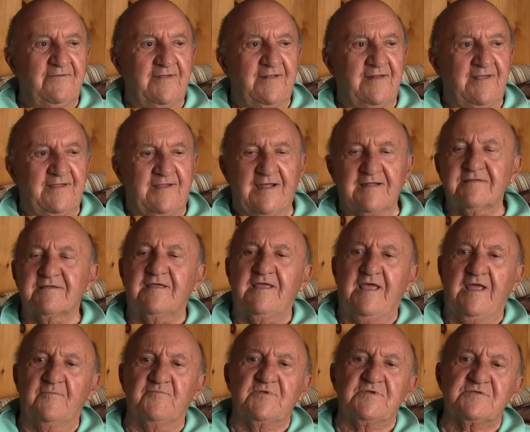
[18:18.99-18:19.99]
and I got the
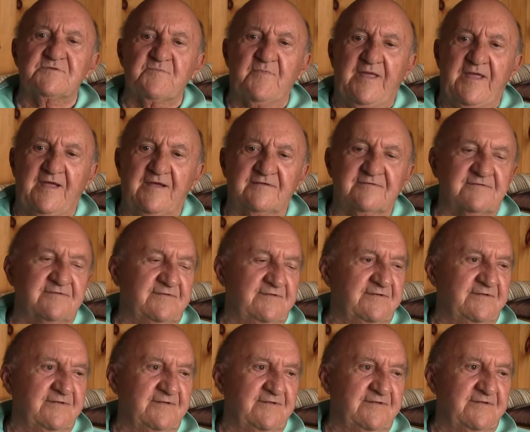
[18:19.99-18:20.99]
captain's mass,
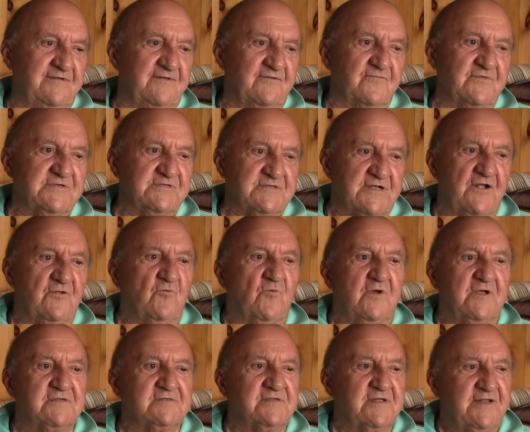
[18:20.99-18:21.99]
and the result
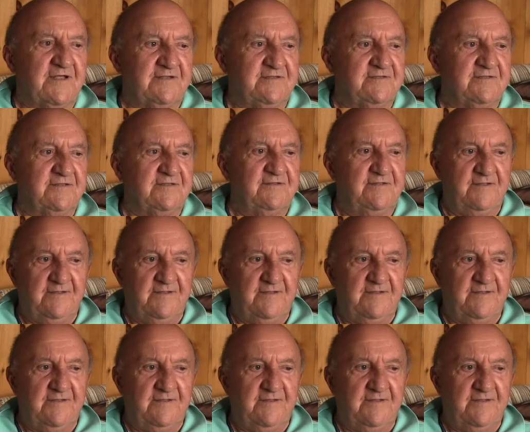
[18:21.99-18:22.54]
was that I did